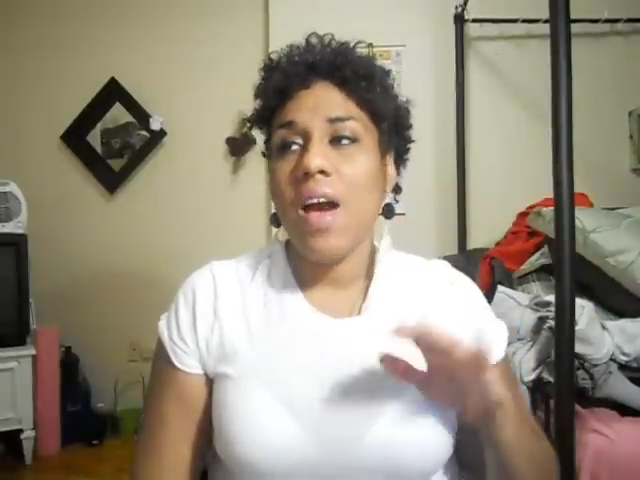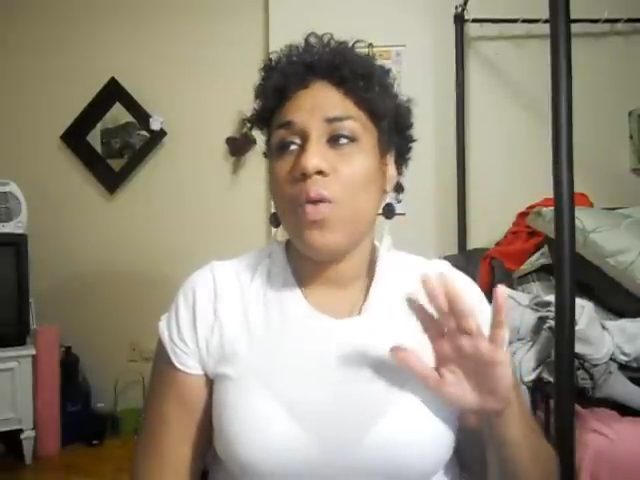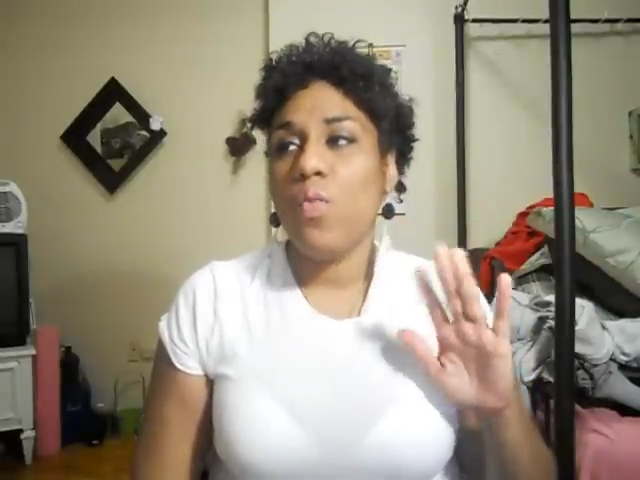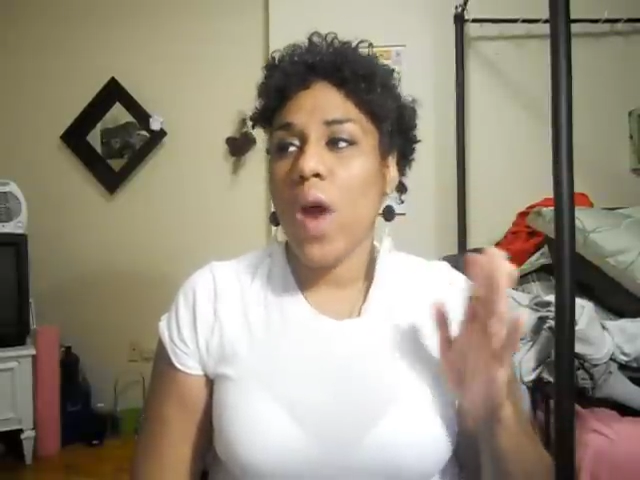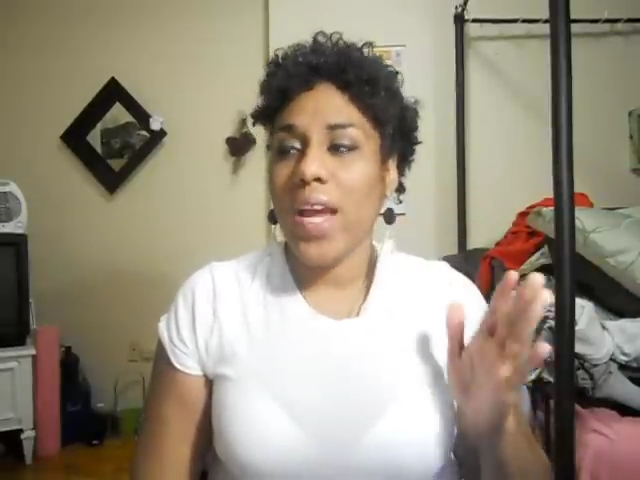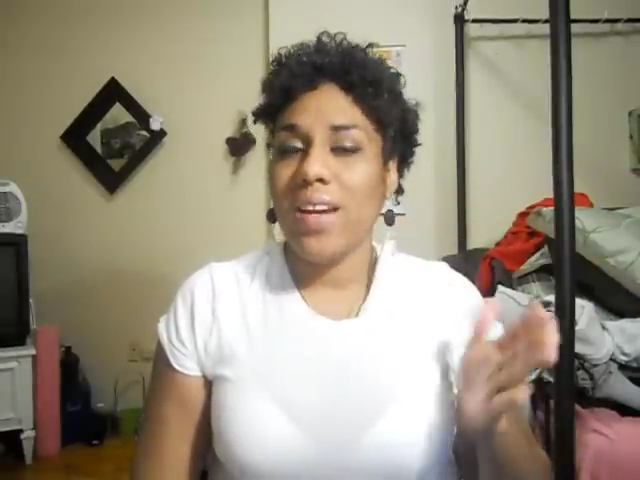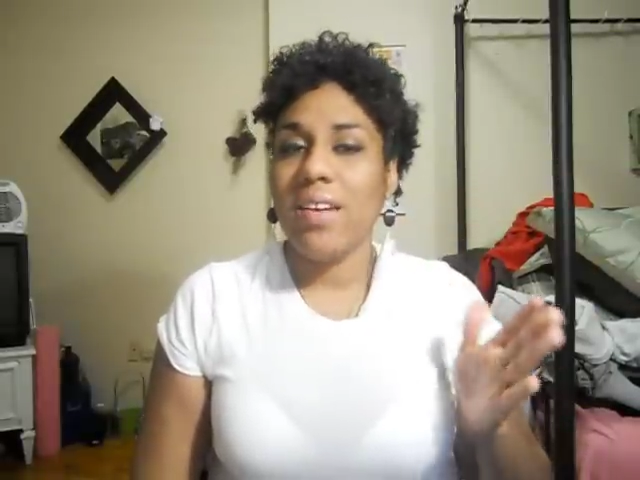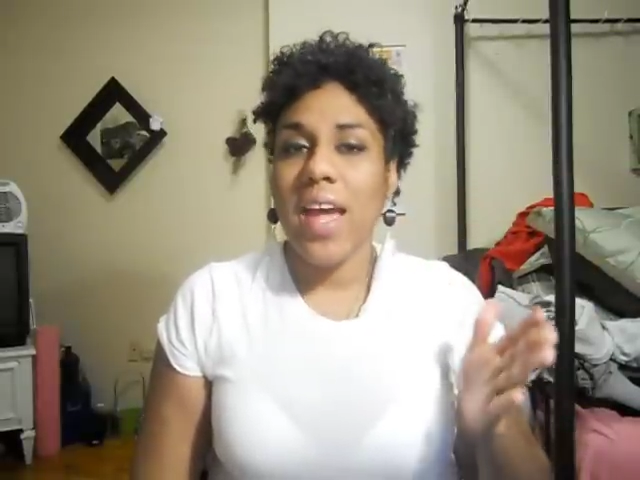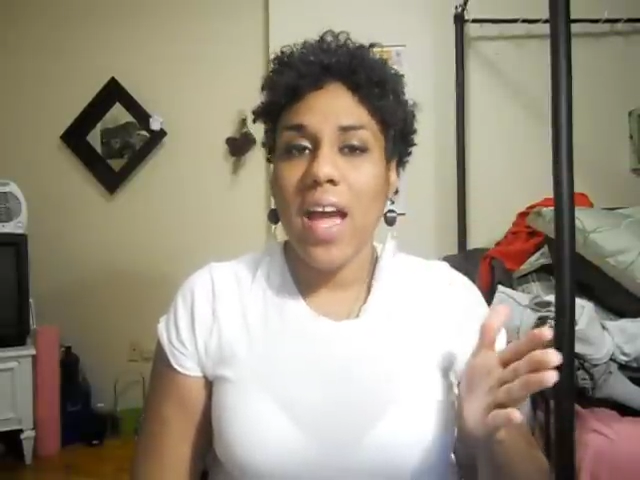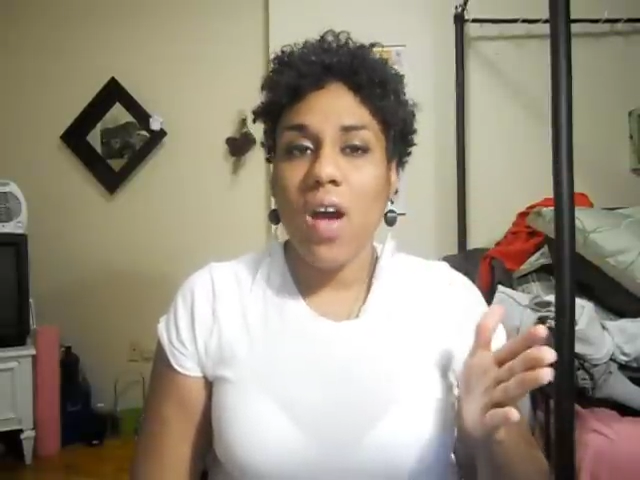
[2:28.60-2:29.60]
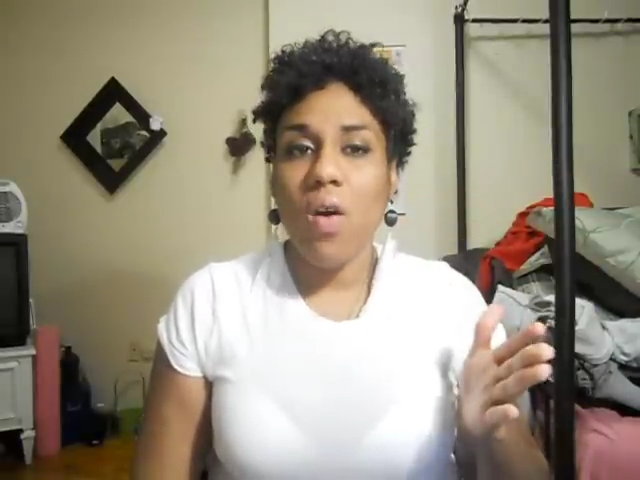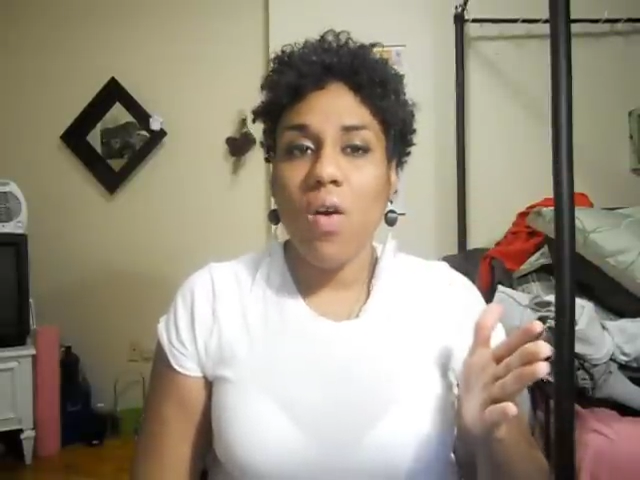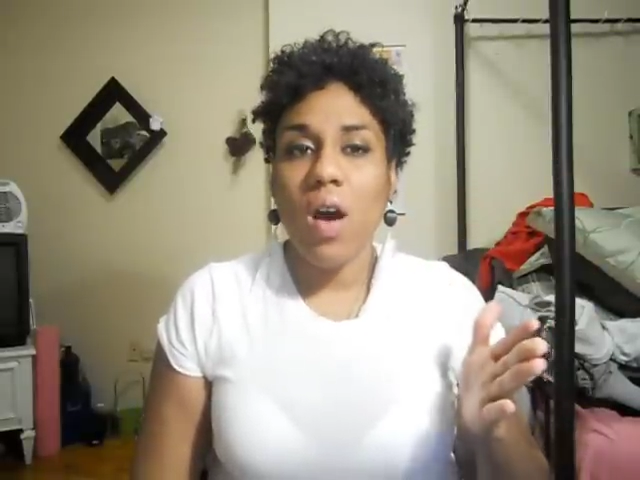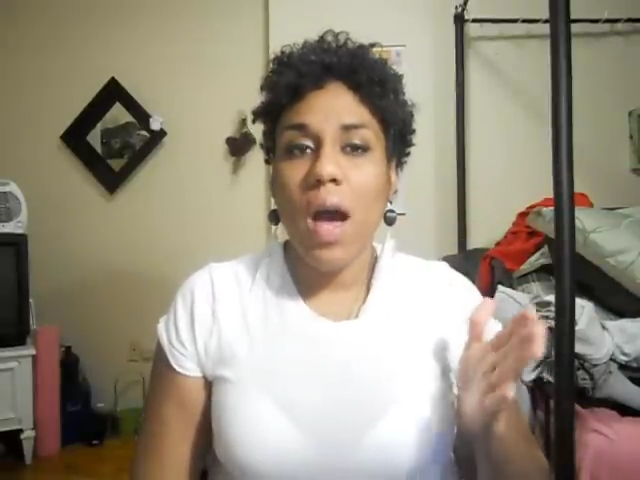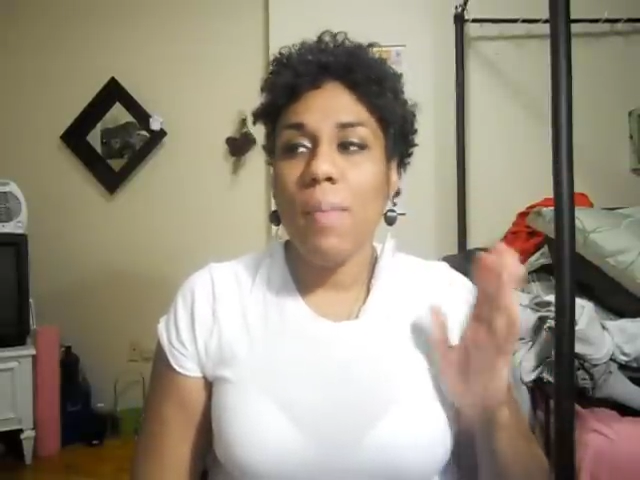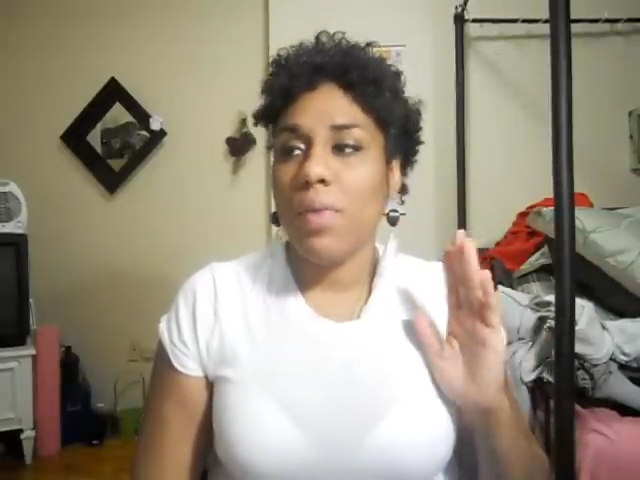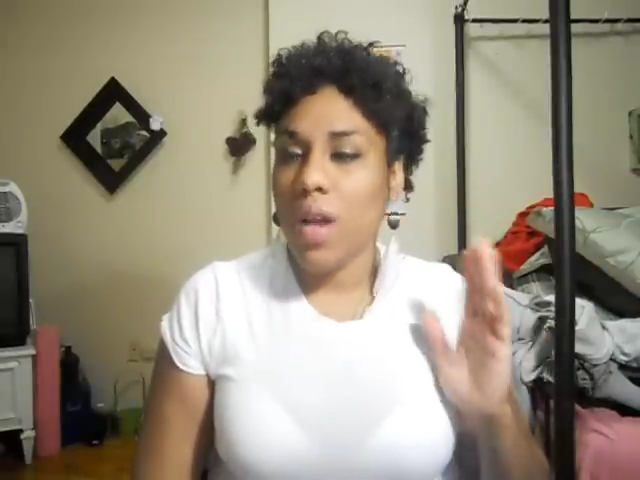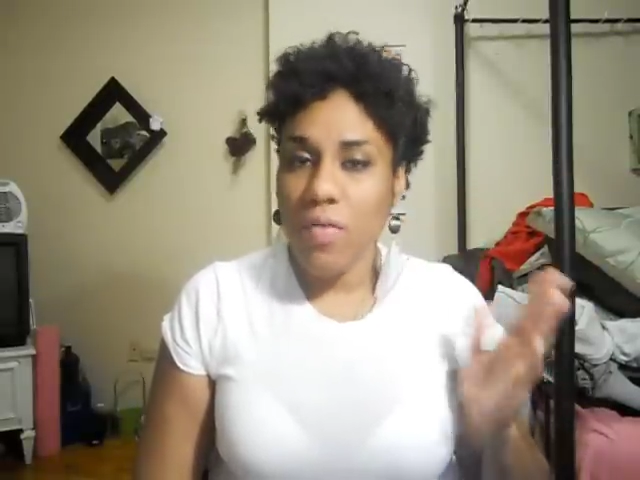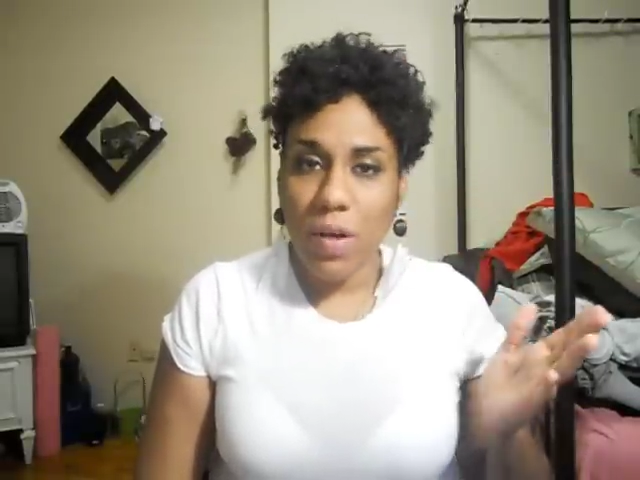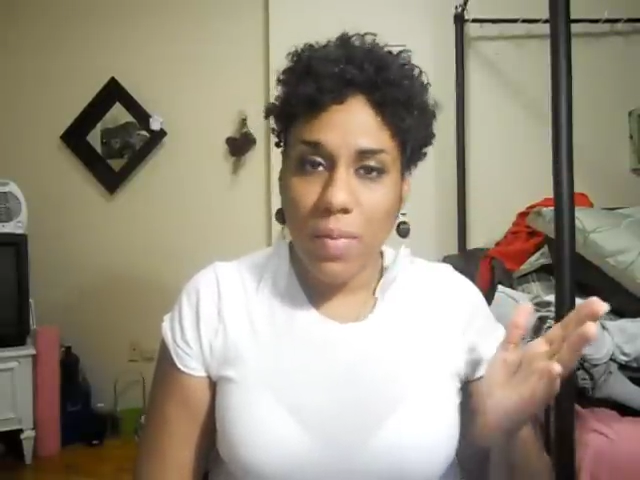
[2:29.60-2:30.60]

Right now, I'm loving